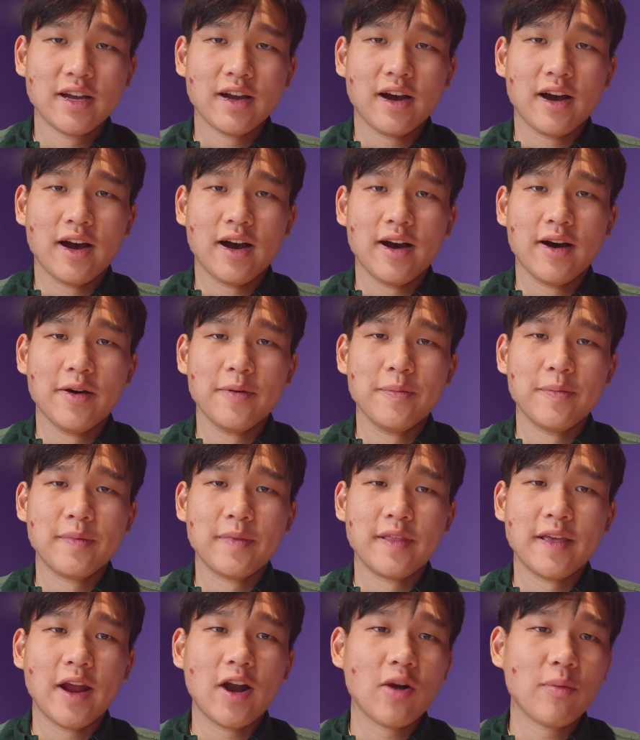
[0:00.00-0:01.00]

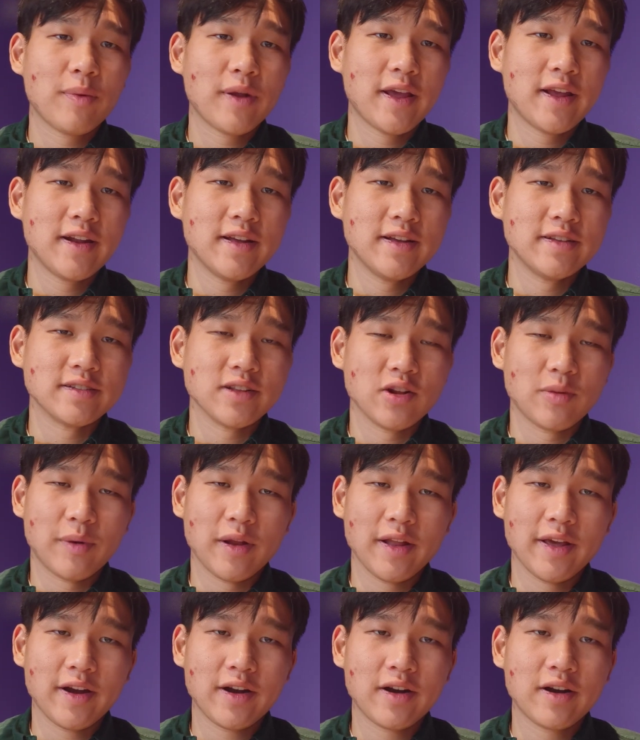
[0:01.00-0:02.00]
The airplane is a little
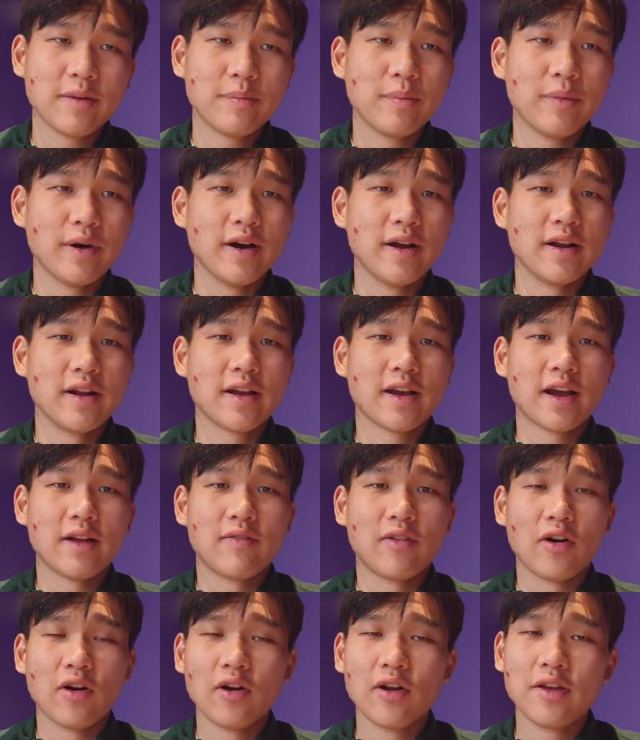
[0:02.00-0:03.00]
bit later, but
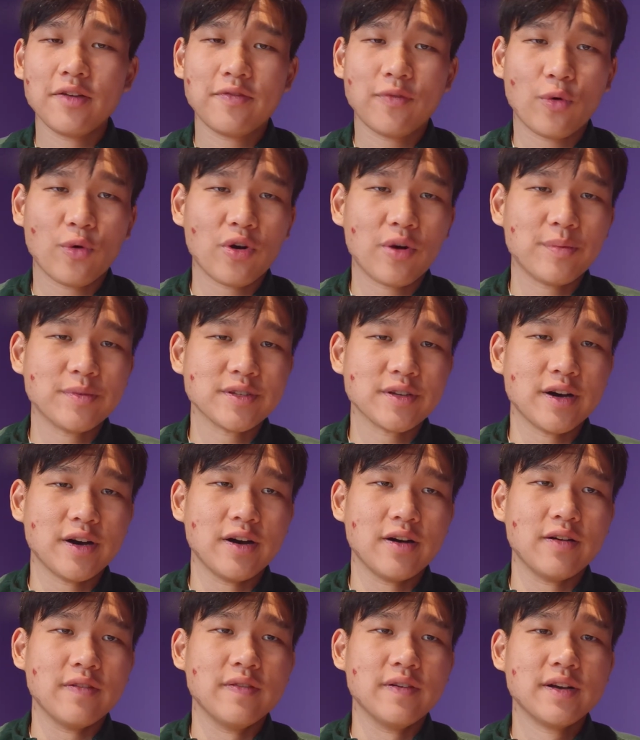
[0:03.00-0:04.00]
kind of early forms
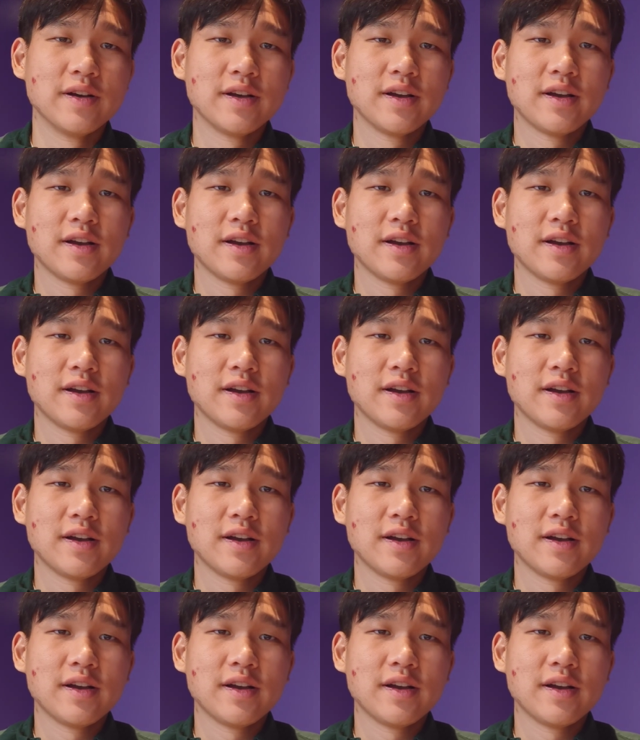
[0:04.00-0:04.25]
of